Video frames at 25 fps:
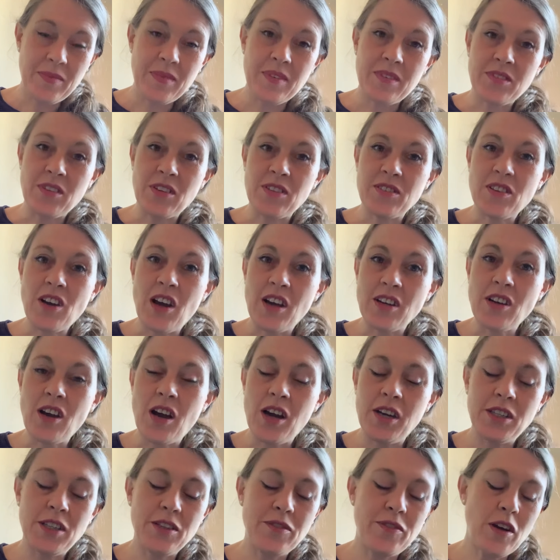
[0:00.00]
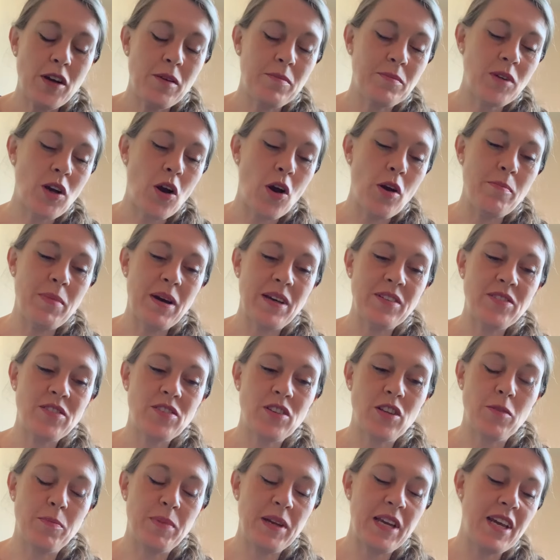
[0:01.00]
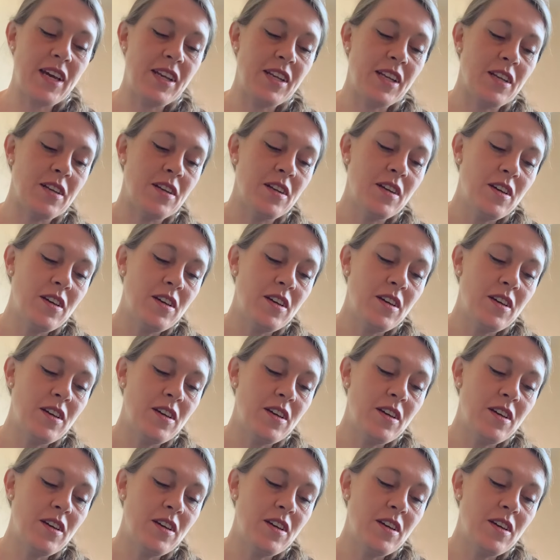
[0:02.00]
So it's like kind of um, going back to the beginning.